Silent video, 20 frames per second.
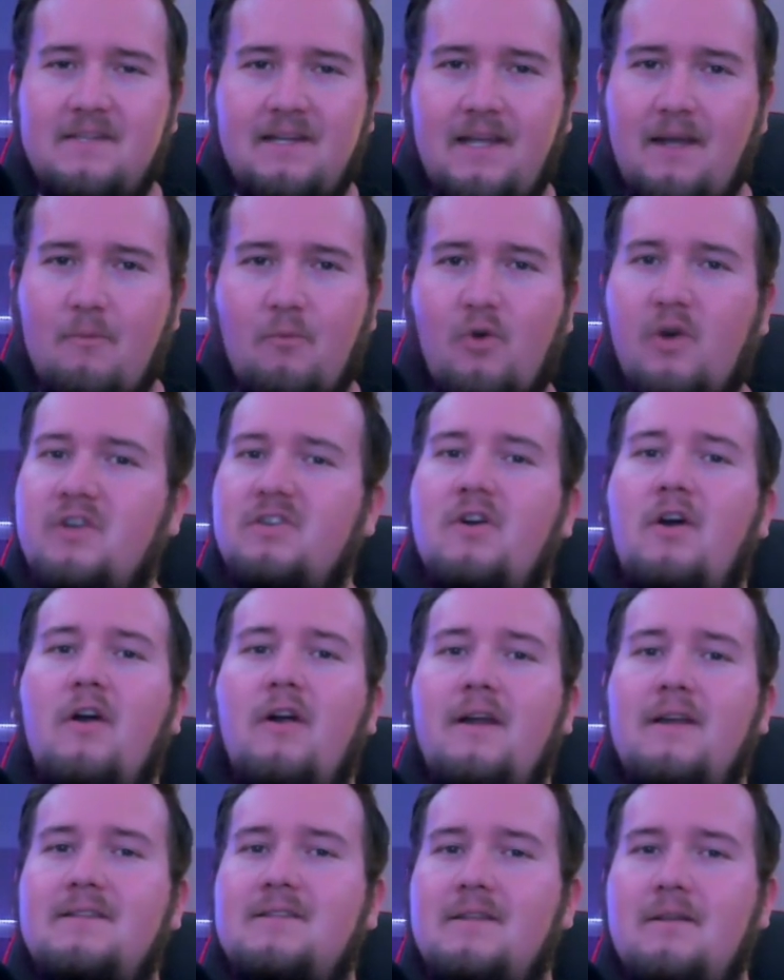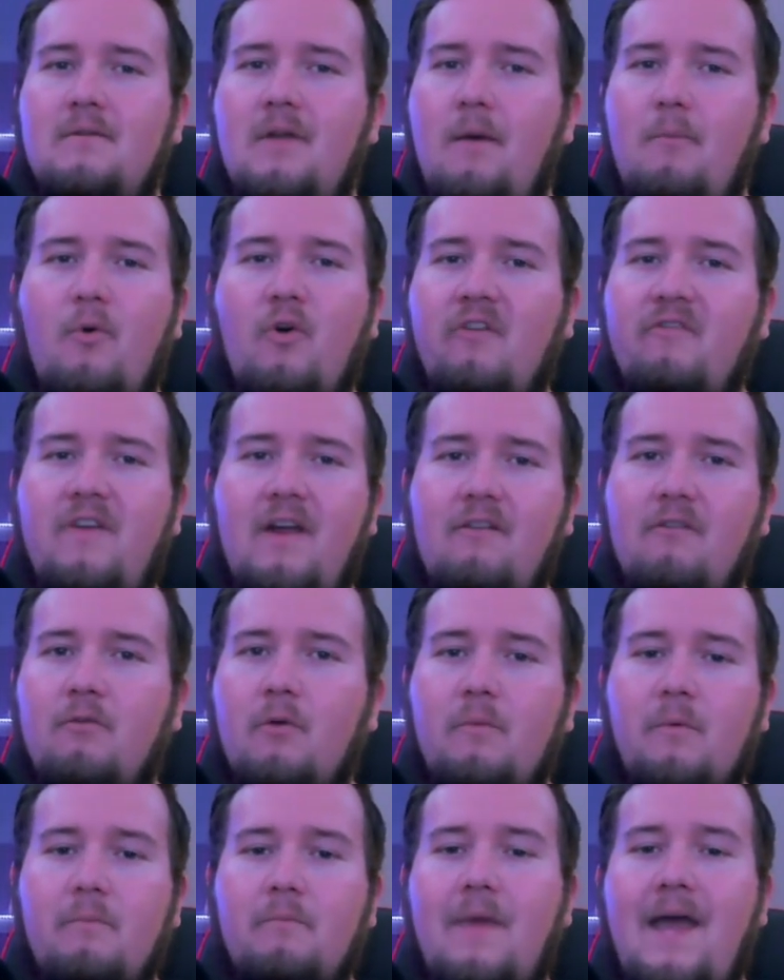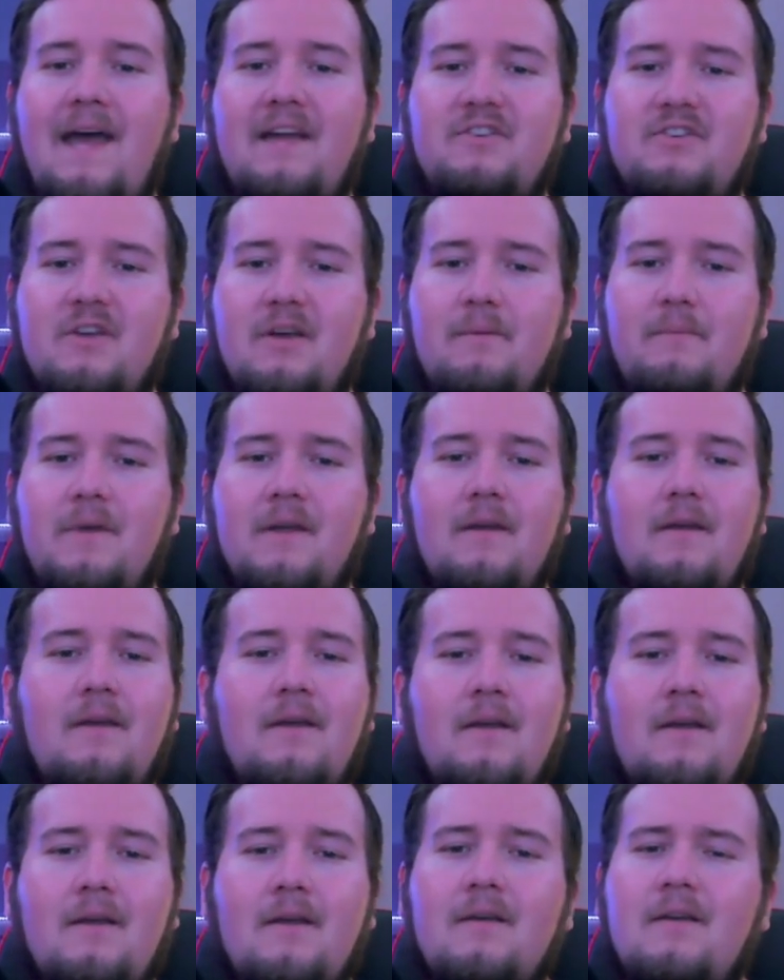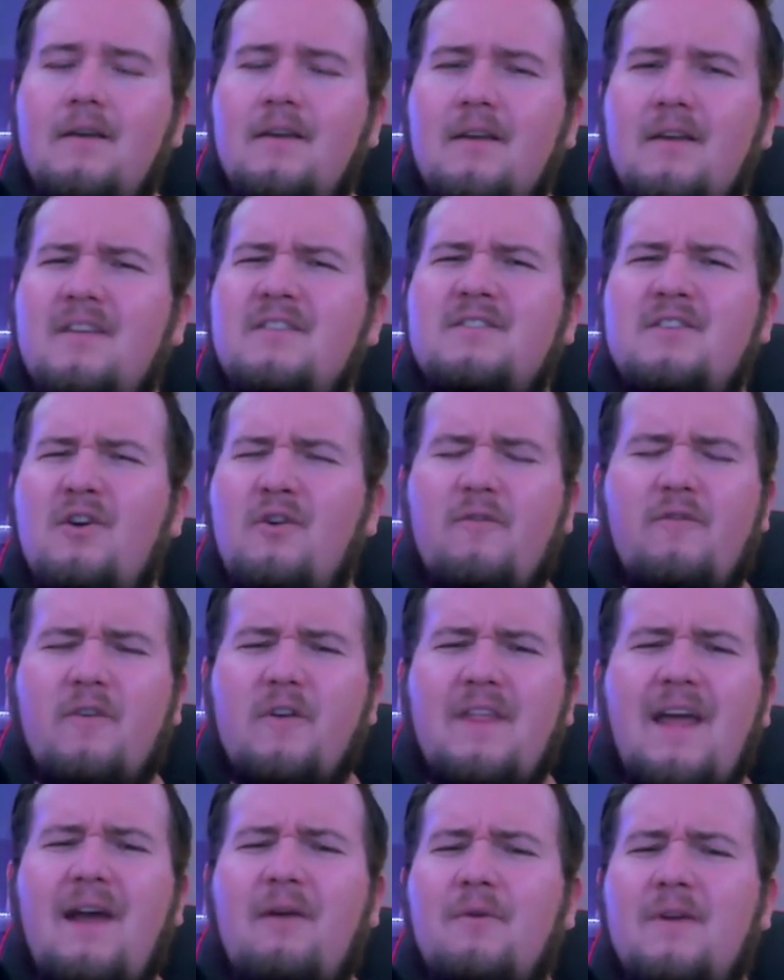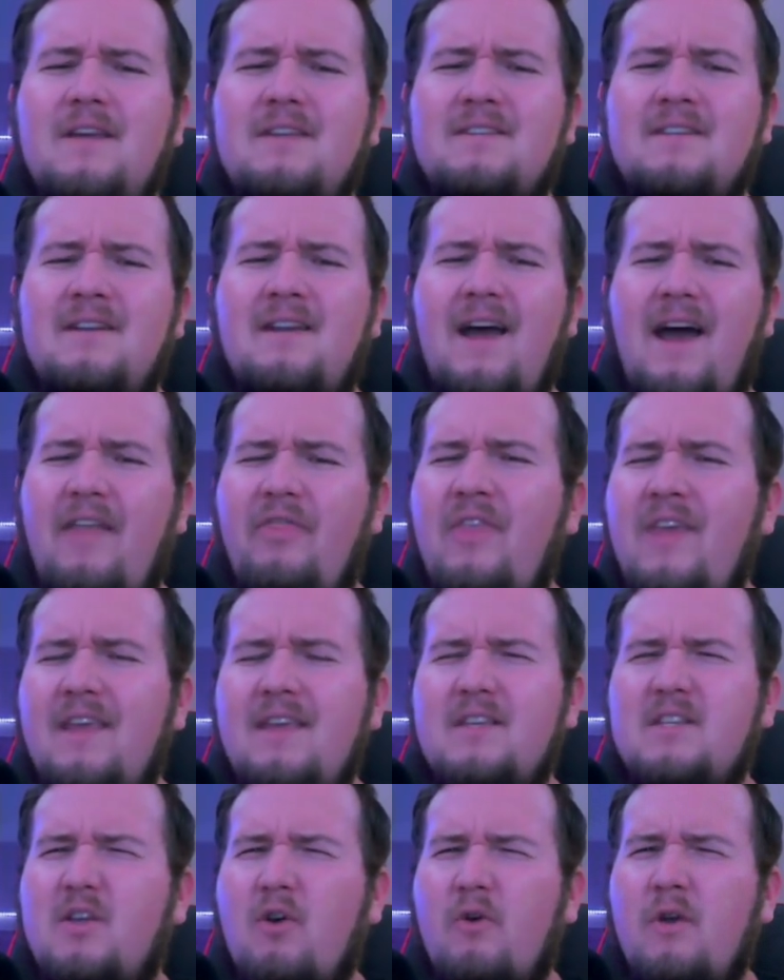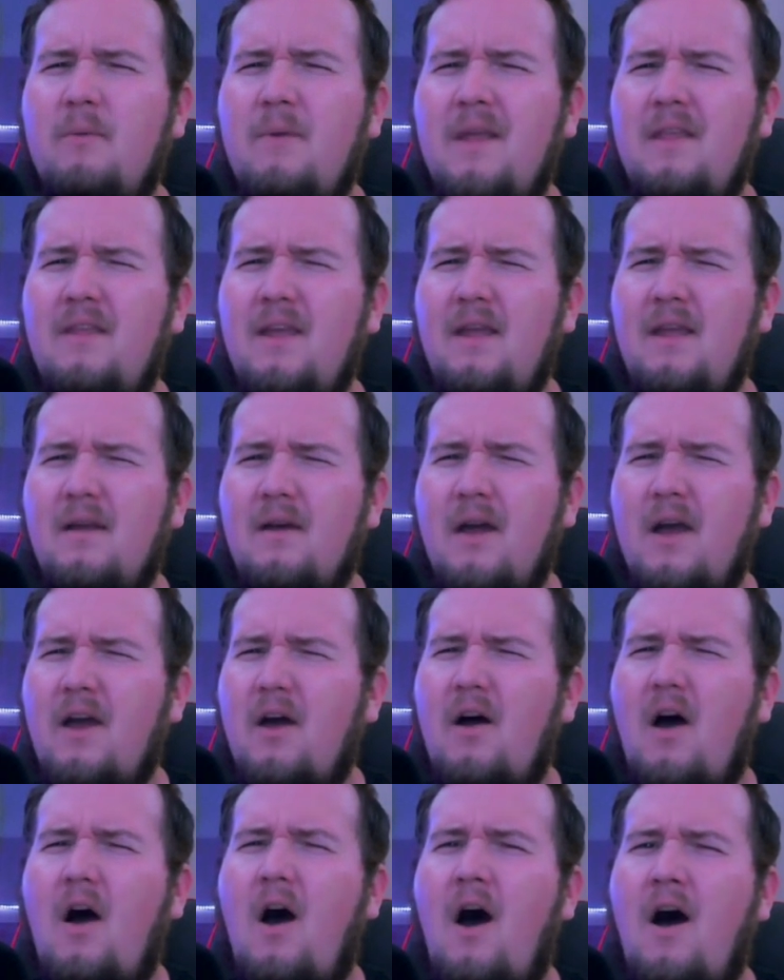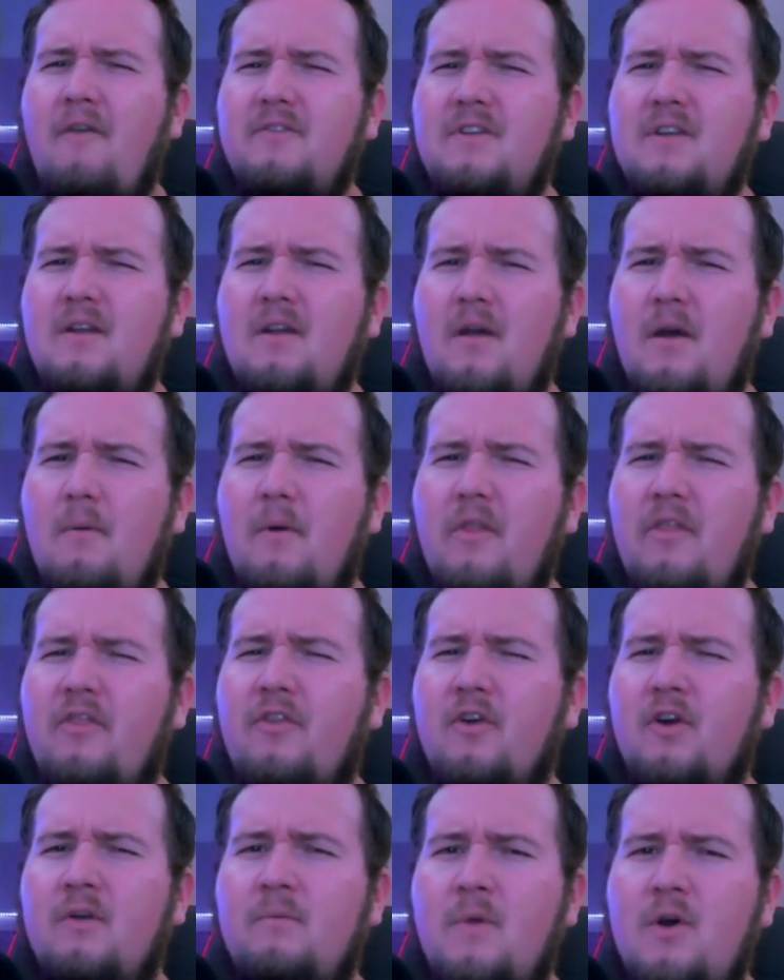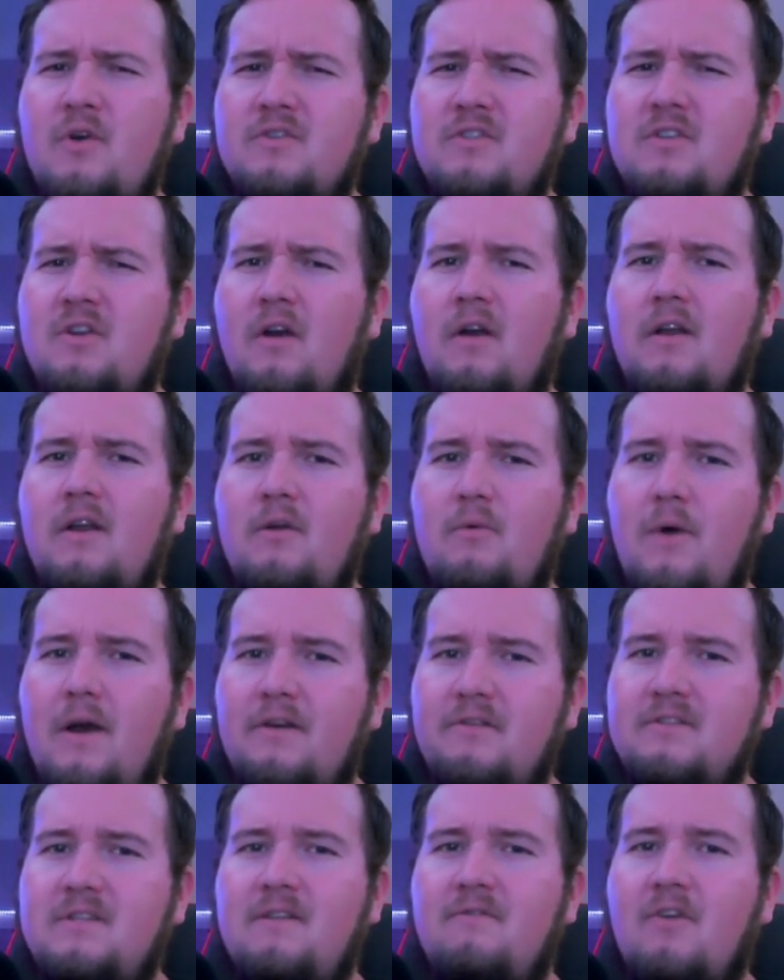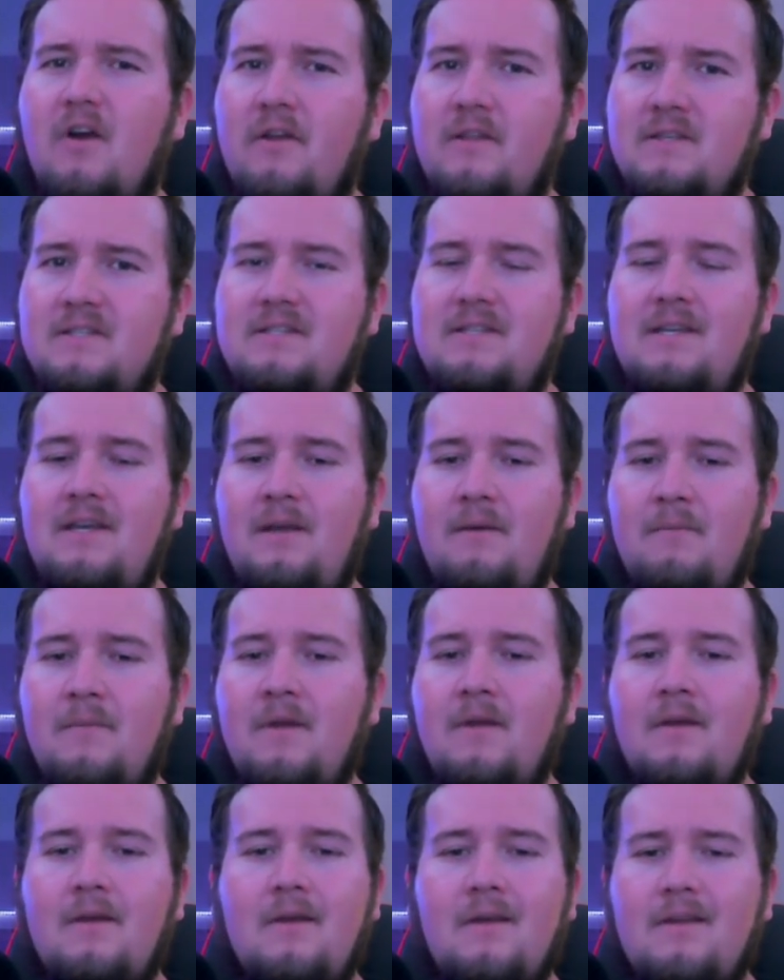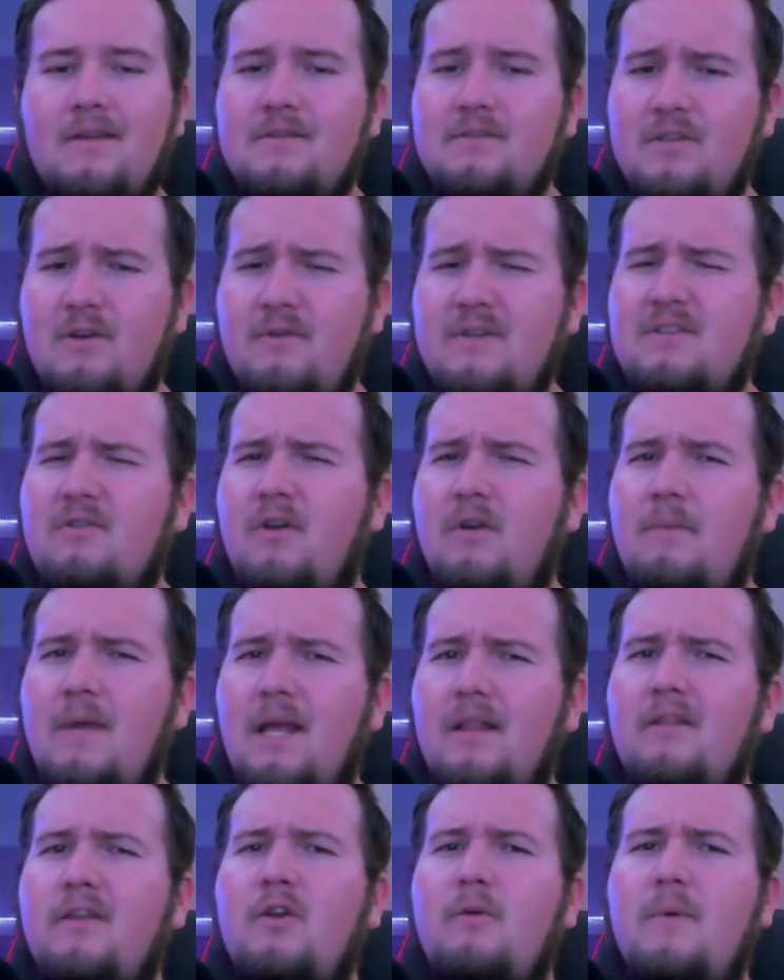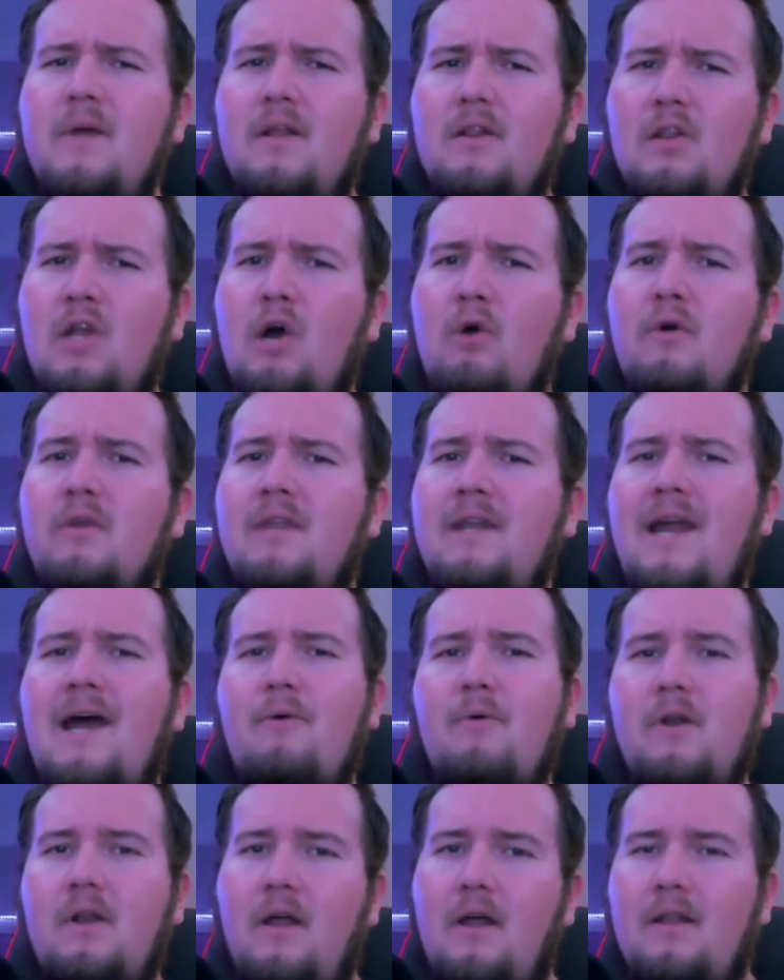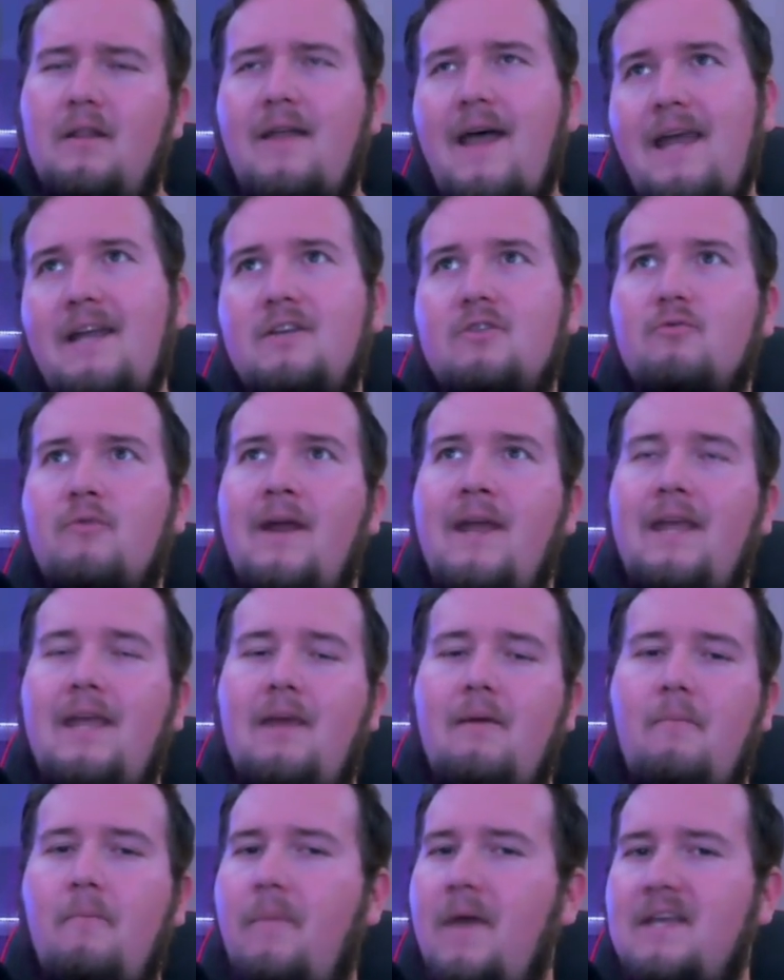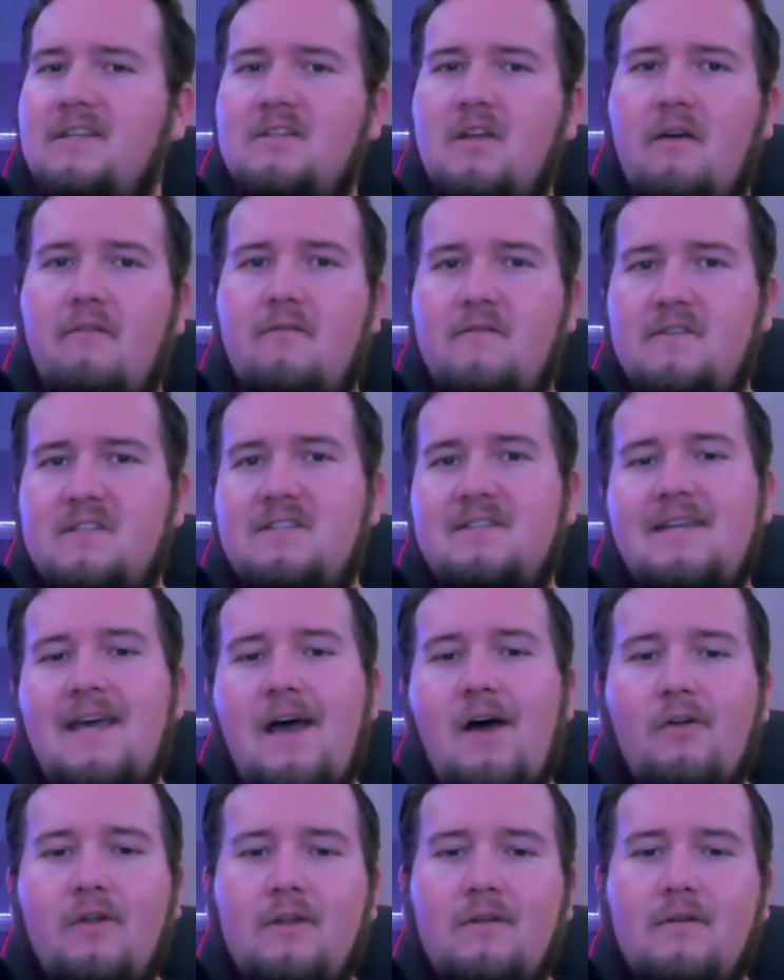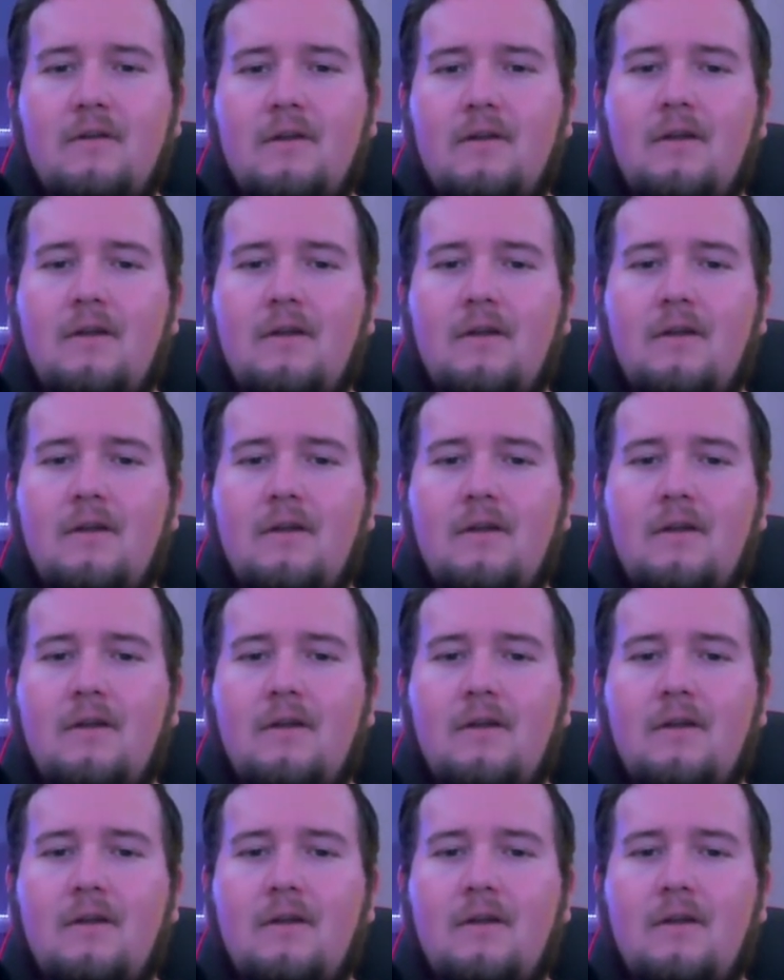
to get more targets and a more favorable matchup. So for that reason, I think he's going to be the often 3rd most targeted wide receiver on this team. So he's going to be a little bit lower than I would like to rank him based off of his talent.